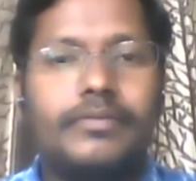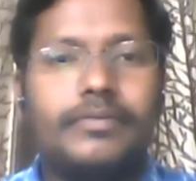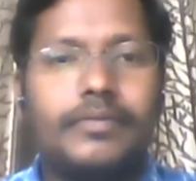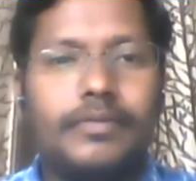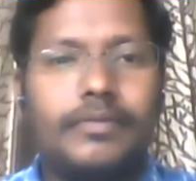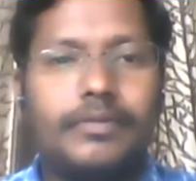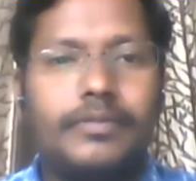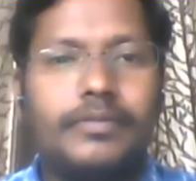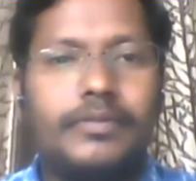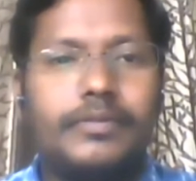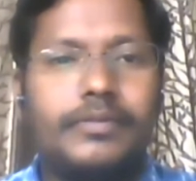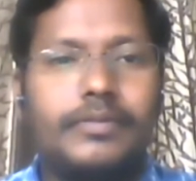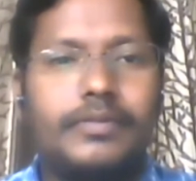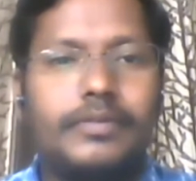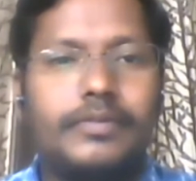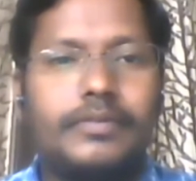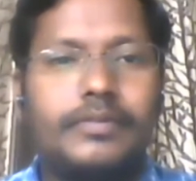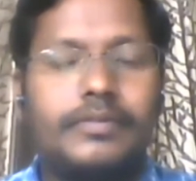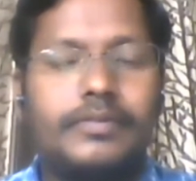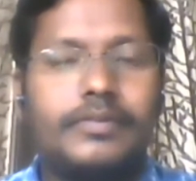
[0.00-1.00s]
you would
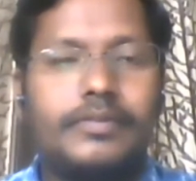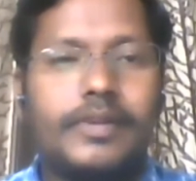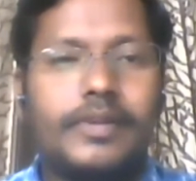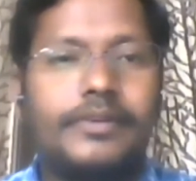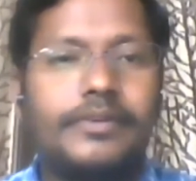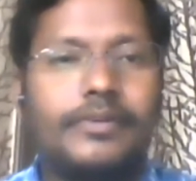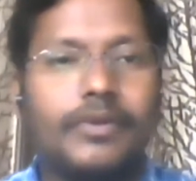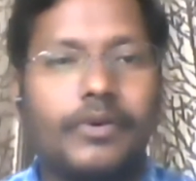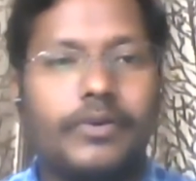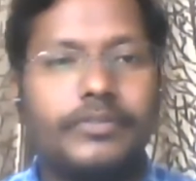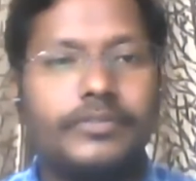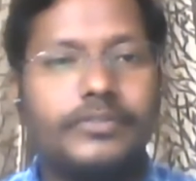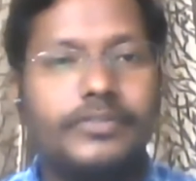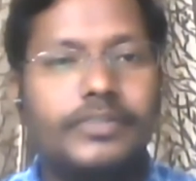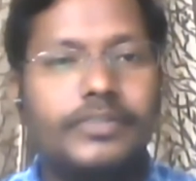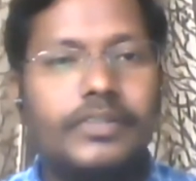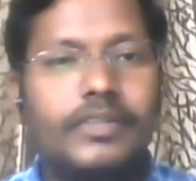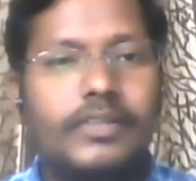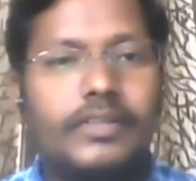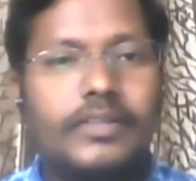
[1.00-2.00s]
try to know
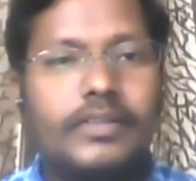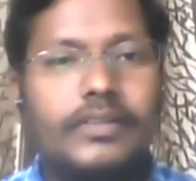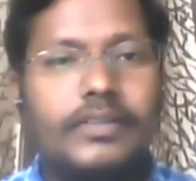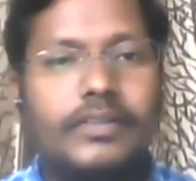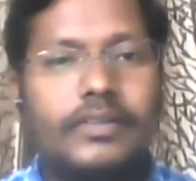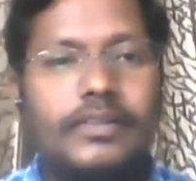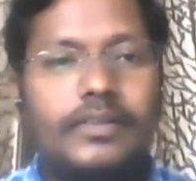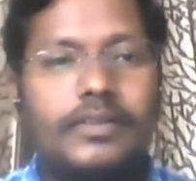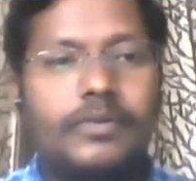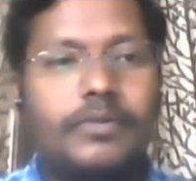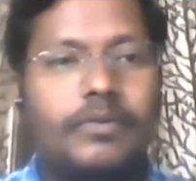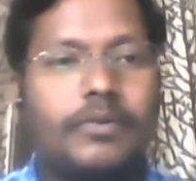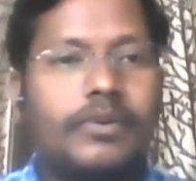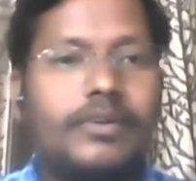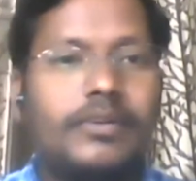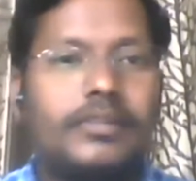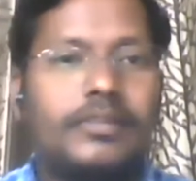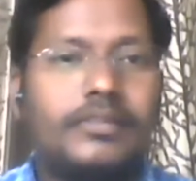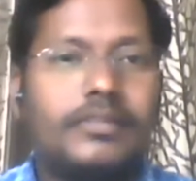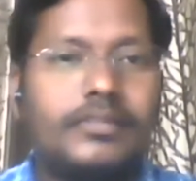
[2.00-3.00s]

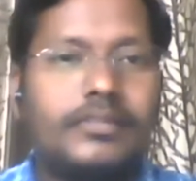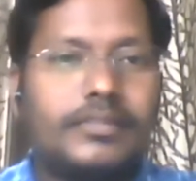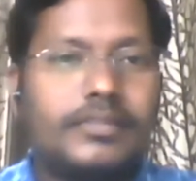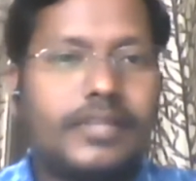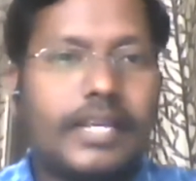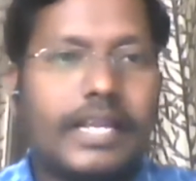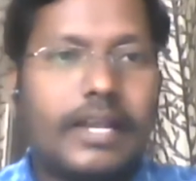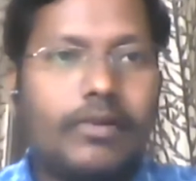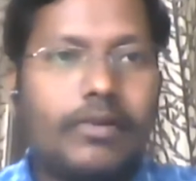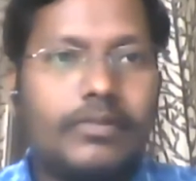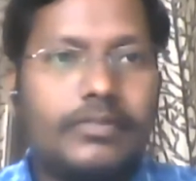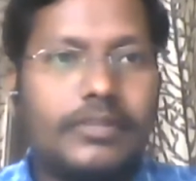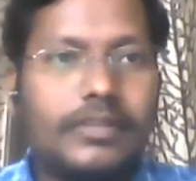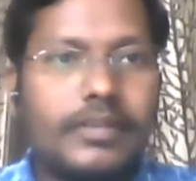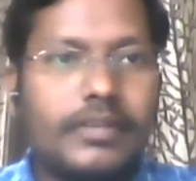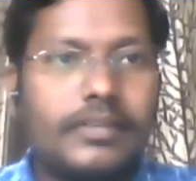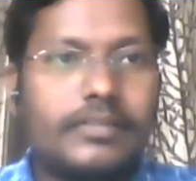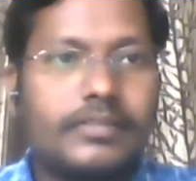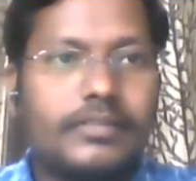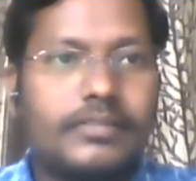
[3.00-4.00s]
what psychology
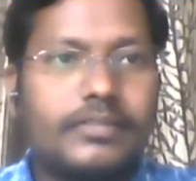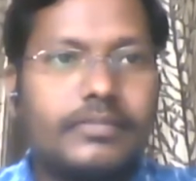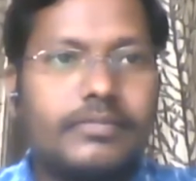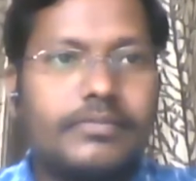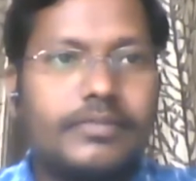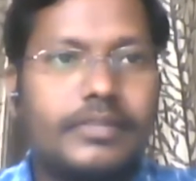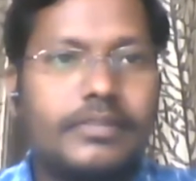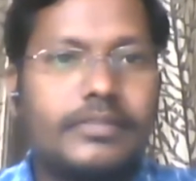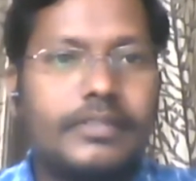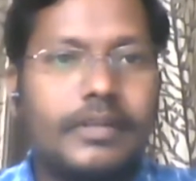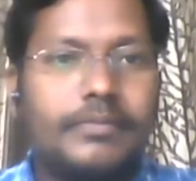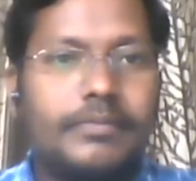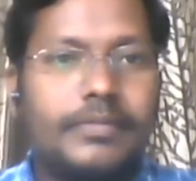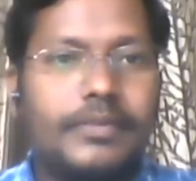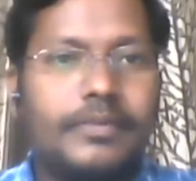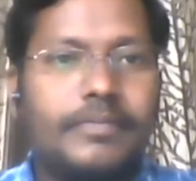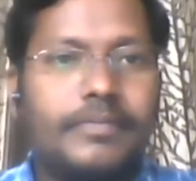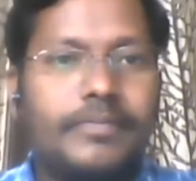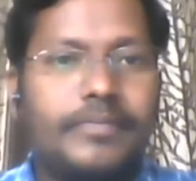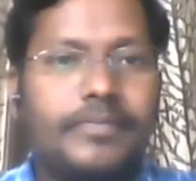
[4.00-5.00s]
is. For
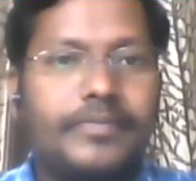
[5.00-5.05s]
example,